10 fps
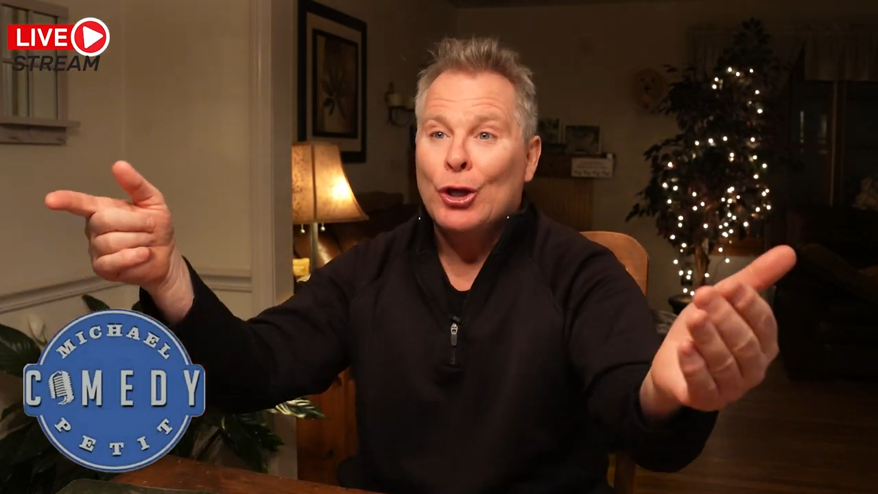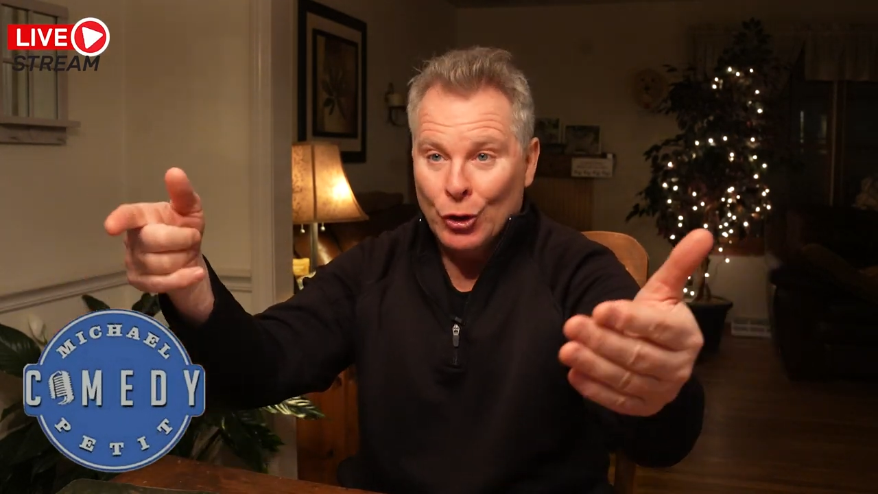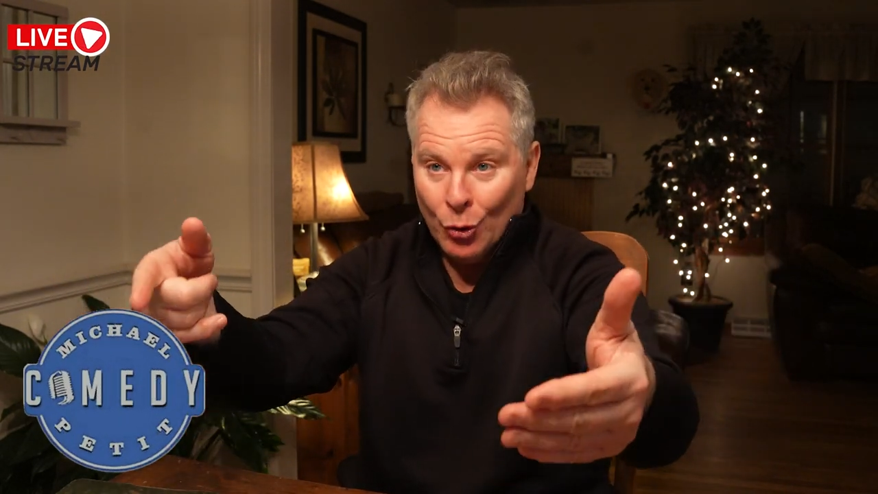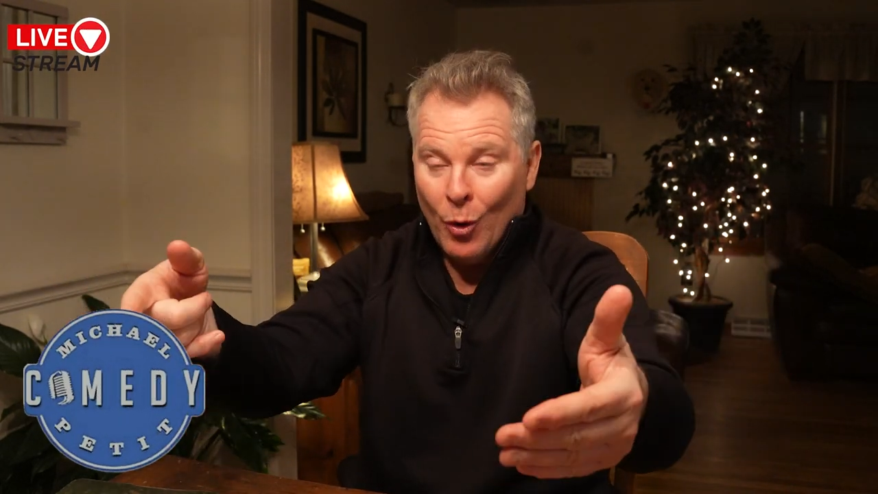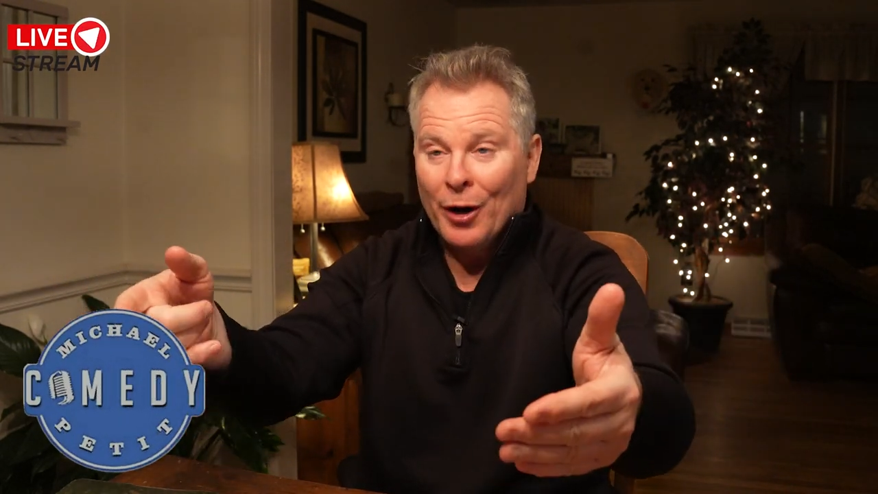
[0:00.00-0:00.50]

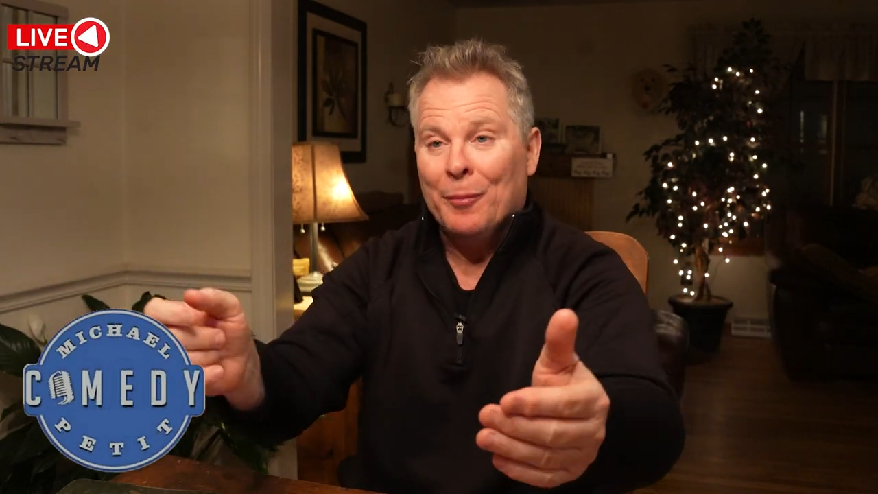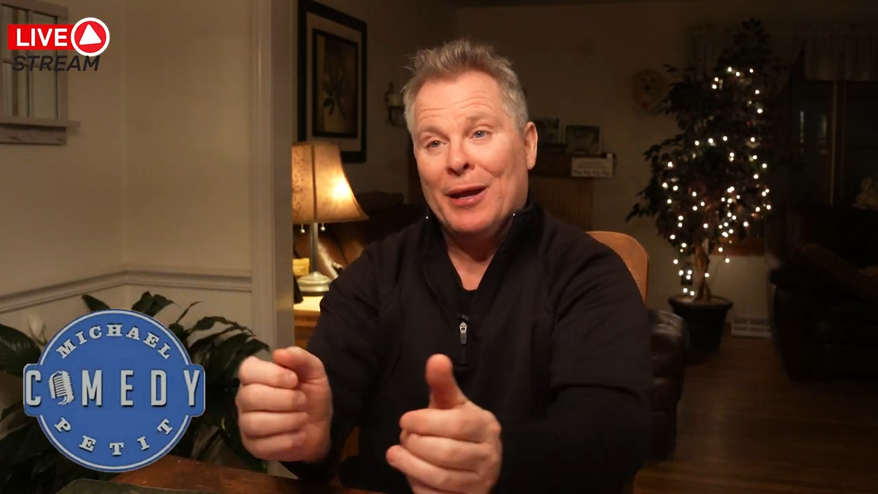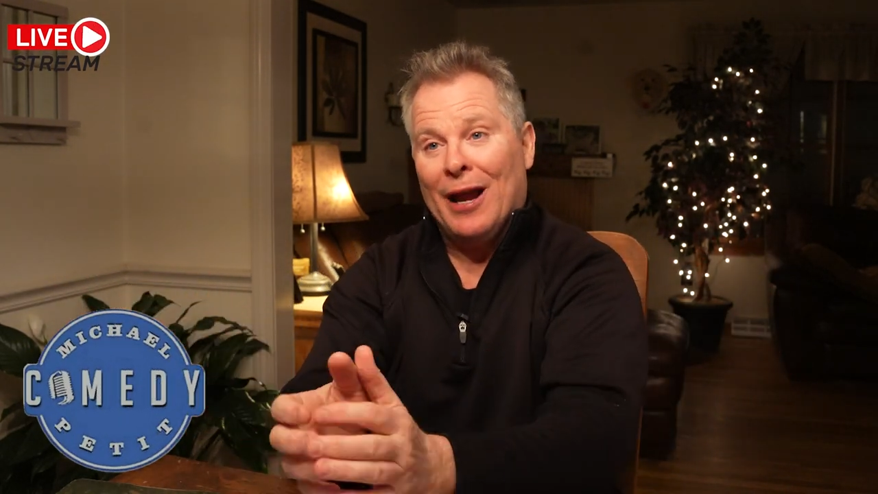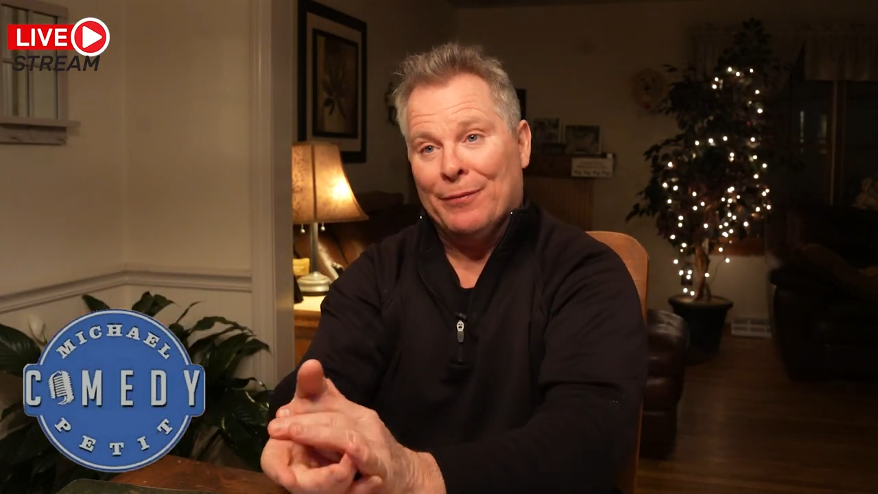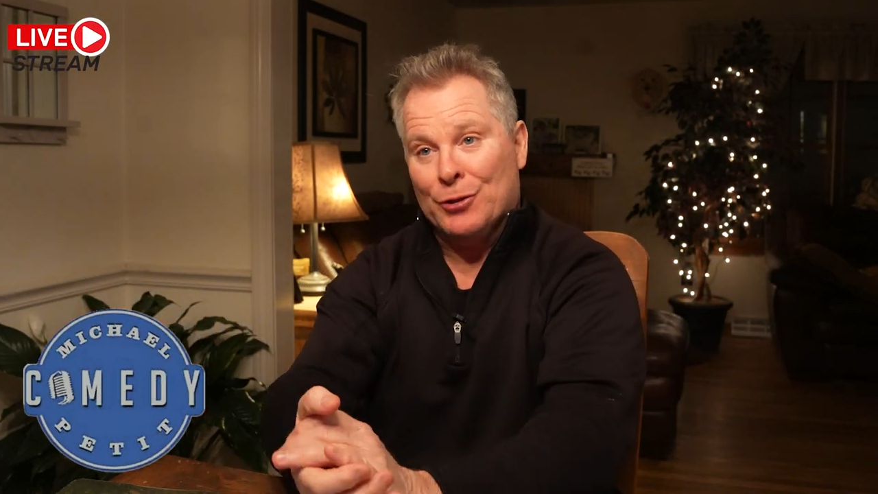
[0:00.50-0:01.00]
you want to
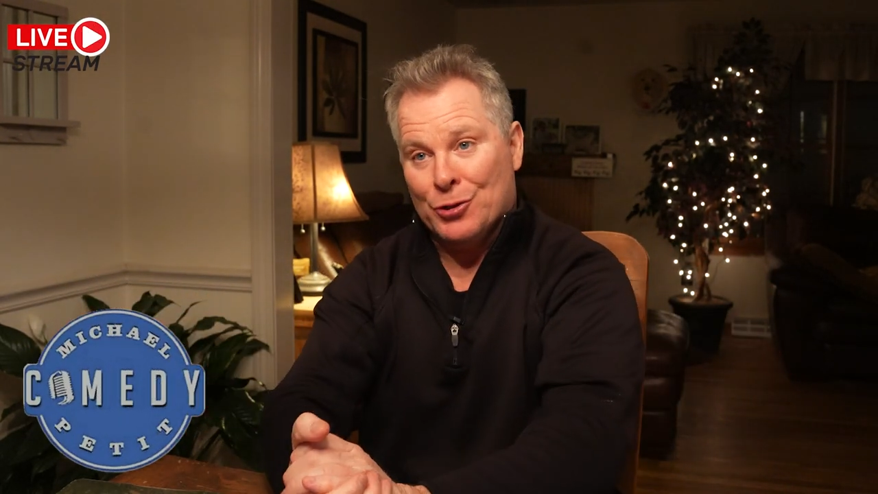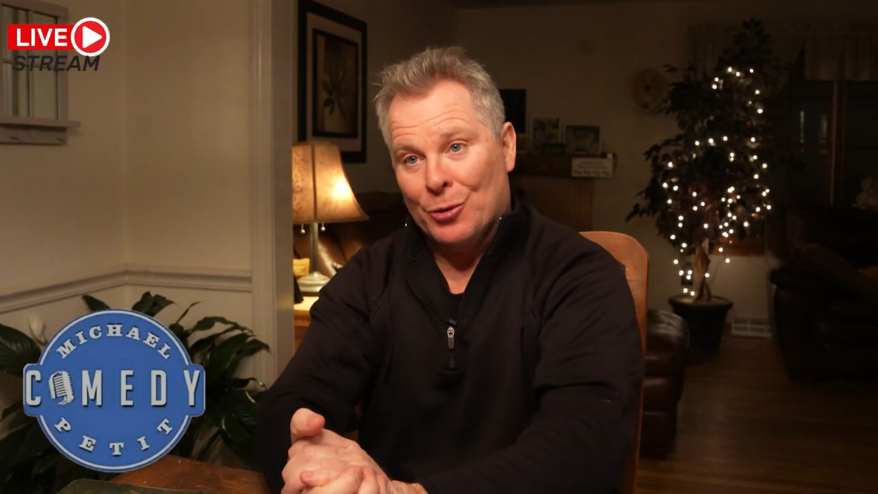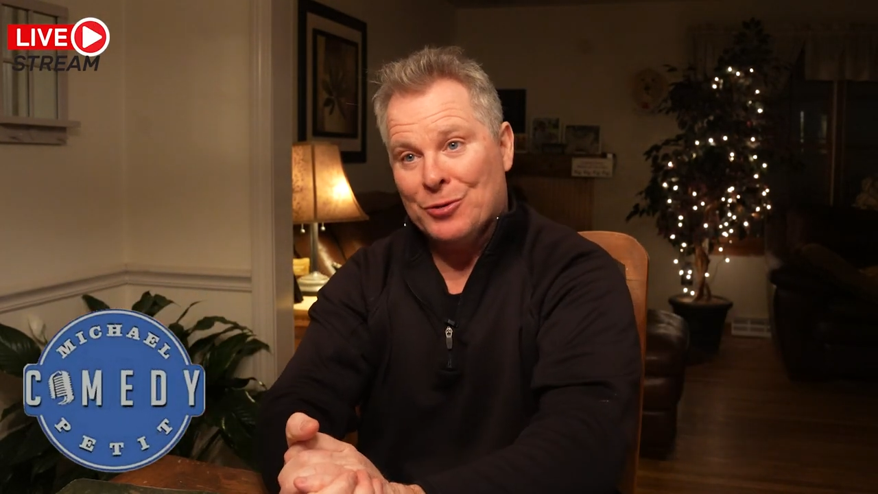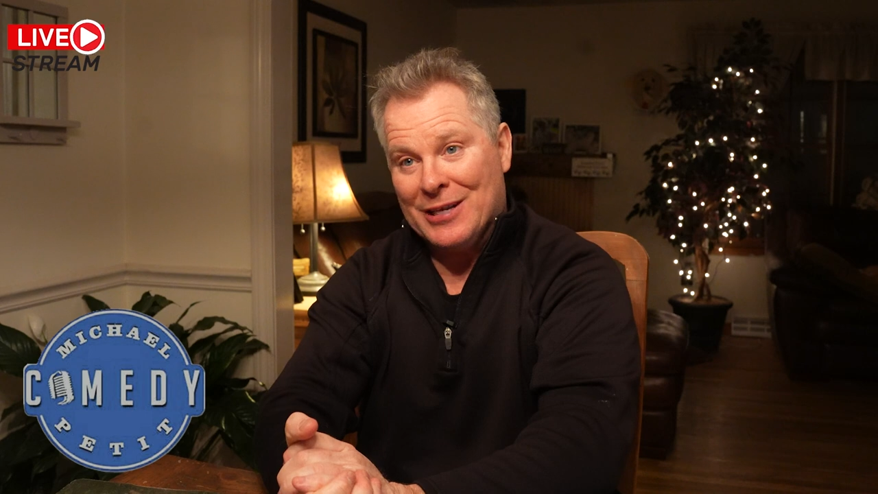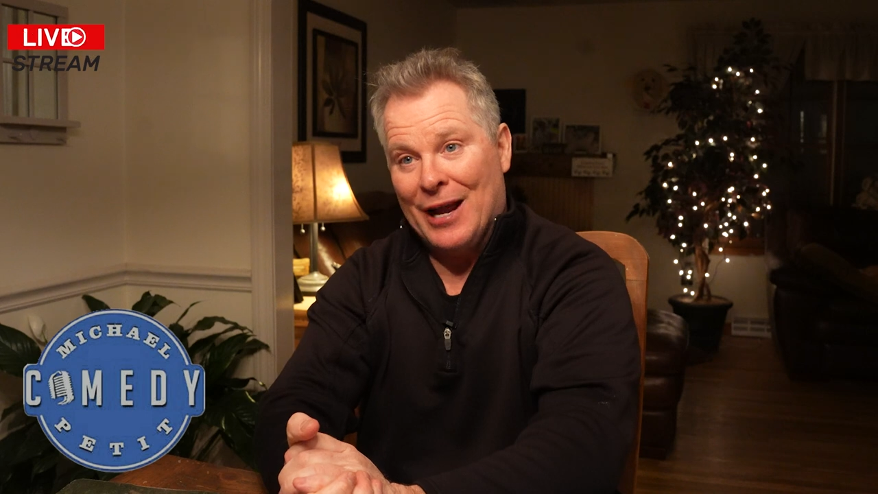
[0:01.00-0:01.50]
be at the
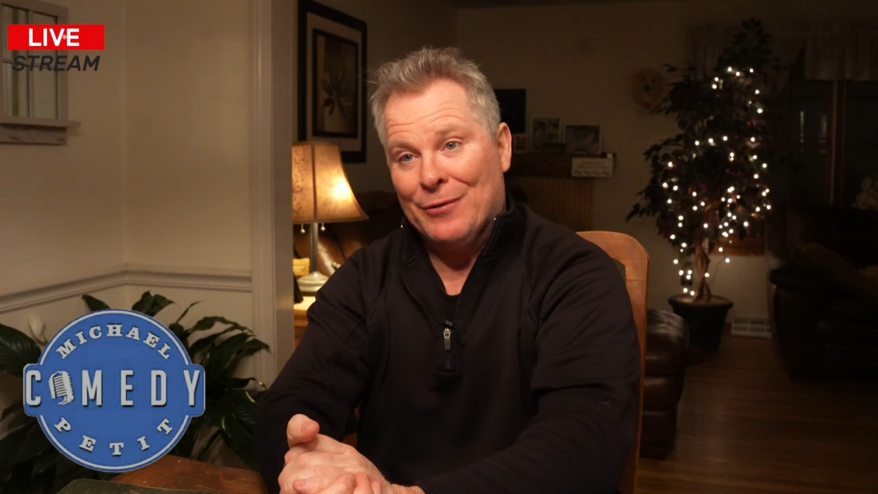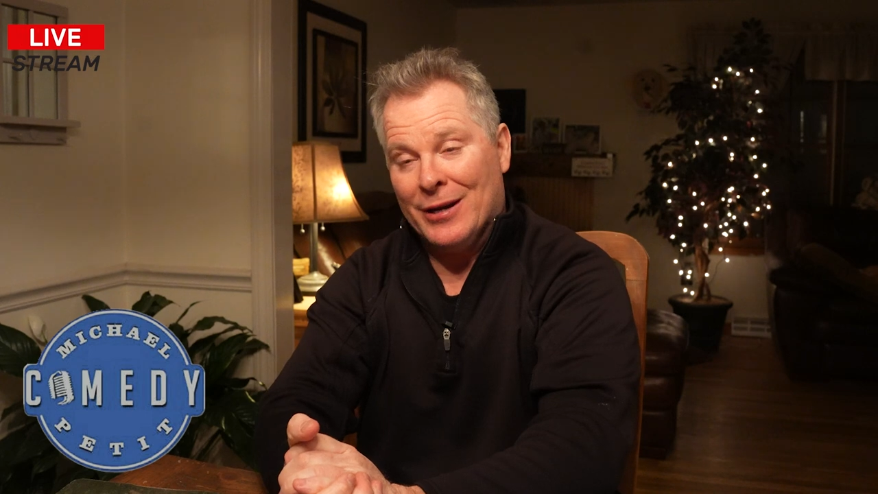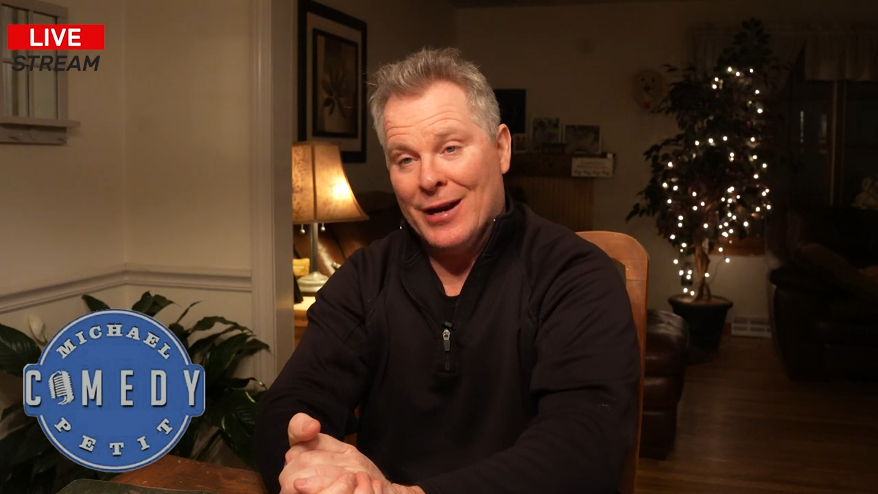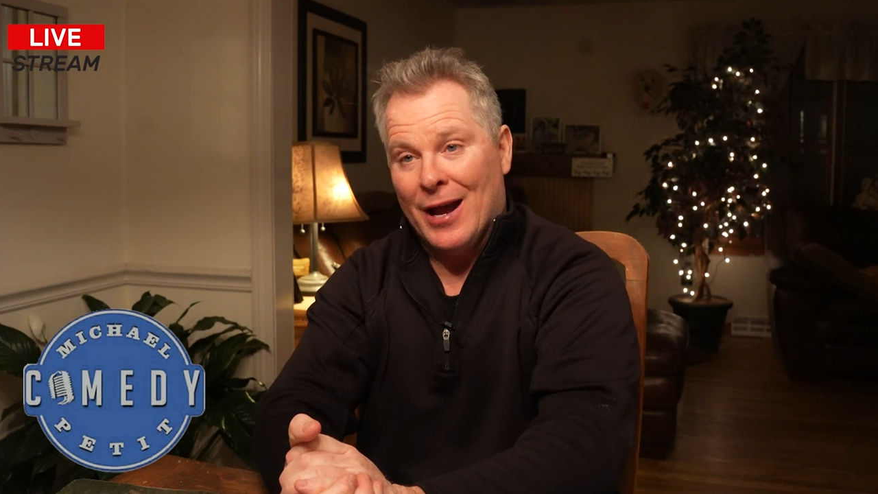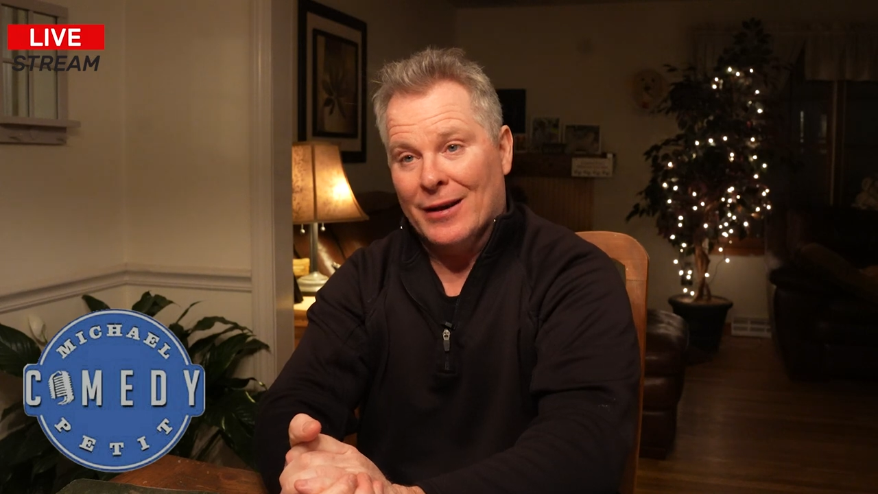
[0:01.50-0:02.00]
show
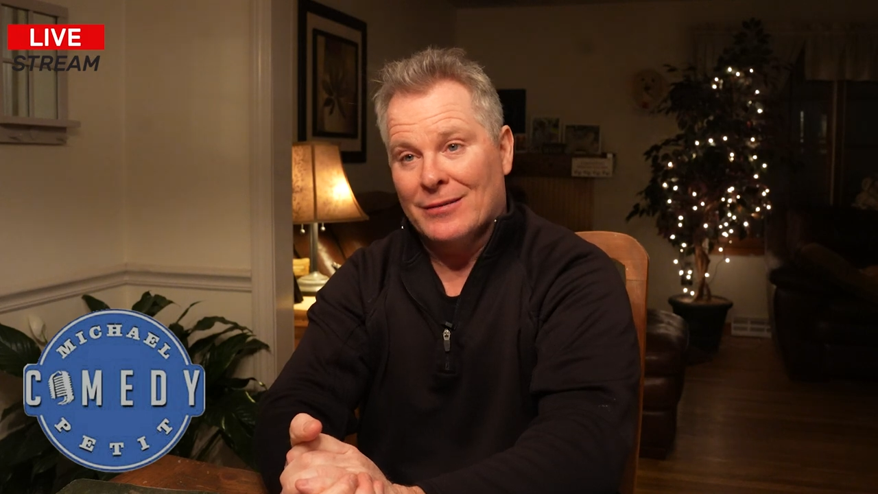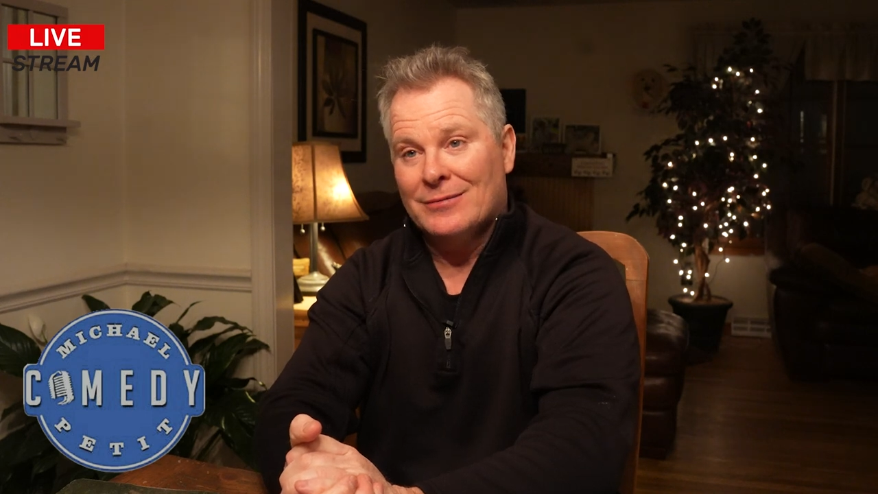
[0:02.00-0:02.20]
Saturday night.